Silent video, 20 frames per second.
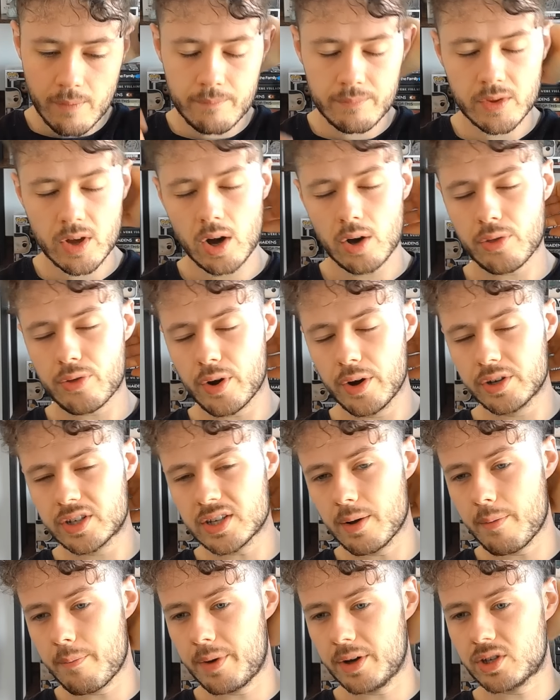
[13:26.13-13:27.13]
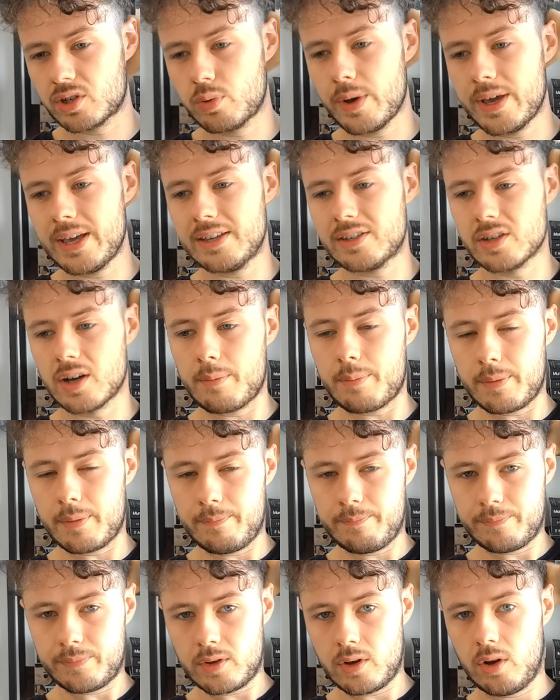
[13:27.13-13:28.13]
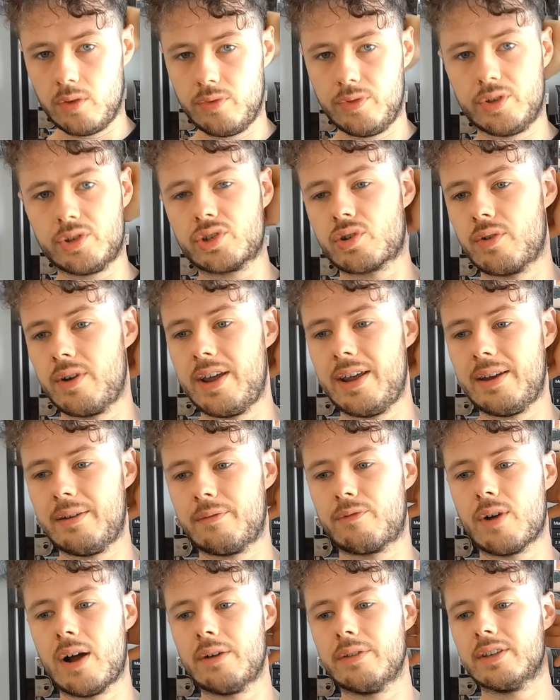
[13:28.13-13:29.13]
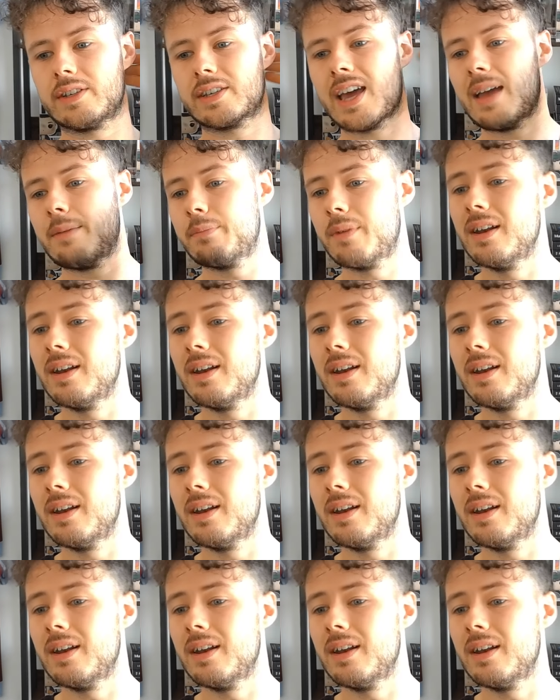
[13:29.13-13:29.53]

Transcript: I'll throw some of my tweets up on the screen throughout this game.